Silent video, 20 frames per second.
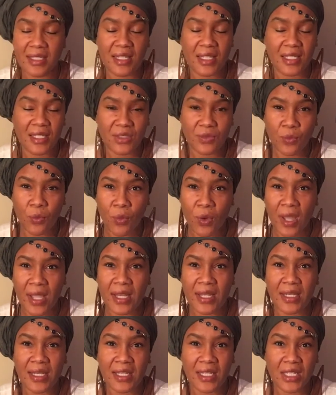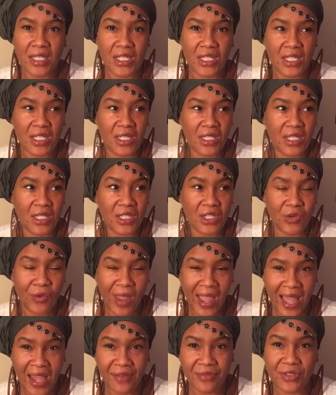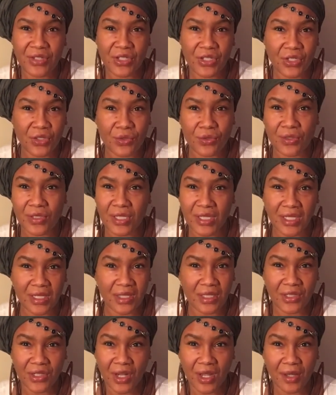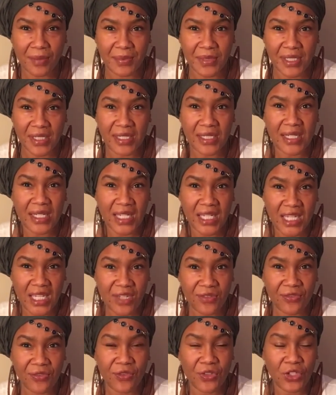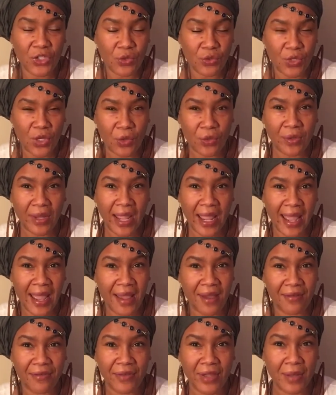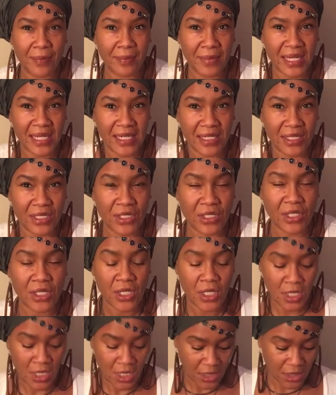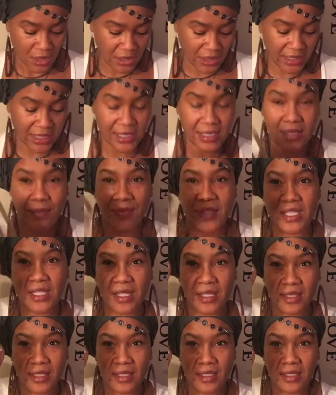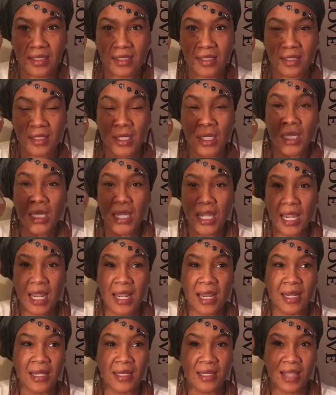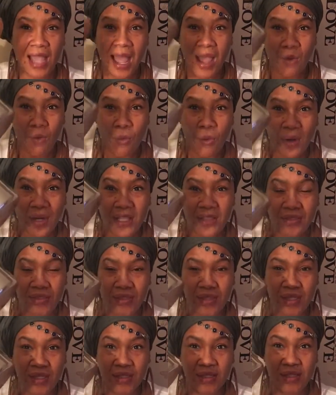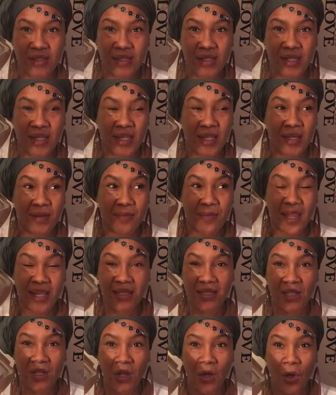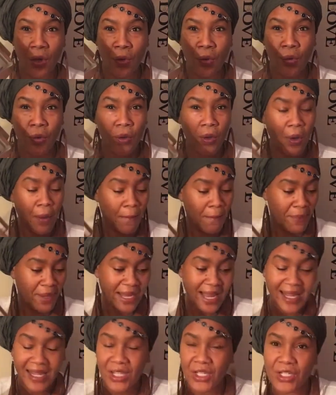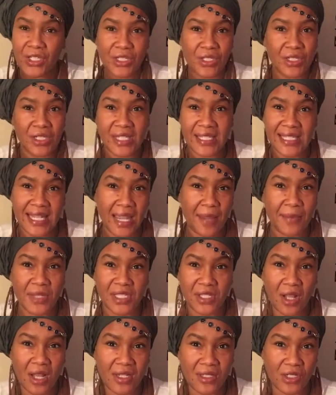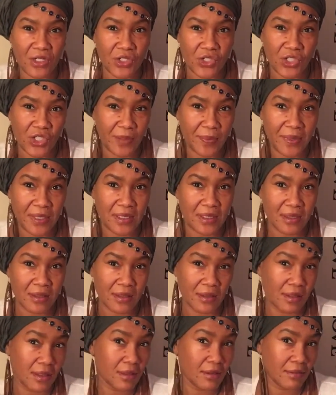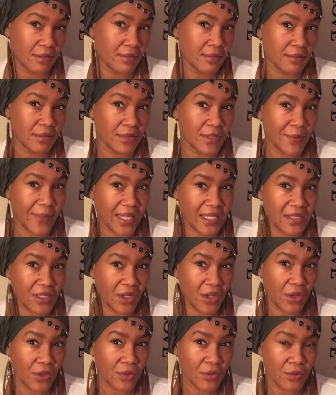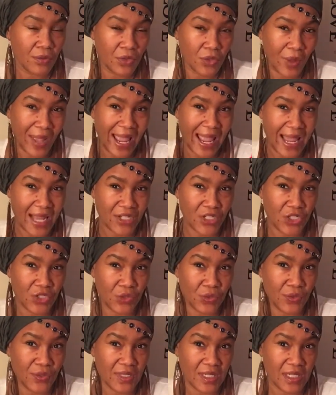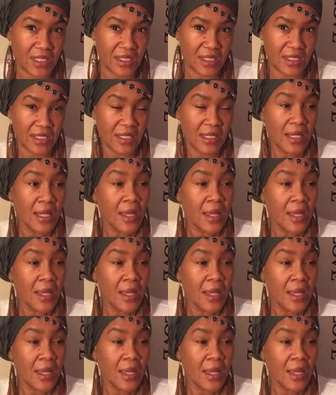It's what you have to use to get the job done if you don't have a means to get something like this. And I wanted this in Mexico, but I couldn't because Amazon didn't ship it to Mexico, so I had to use this.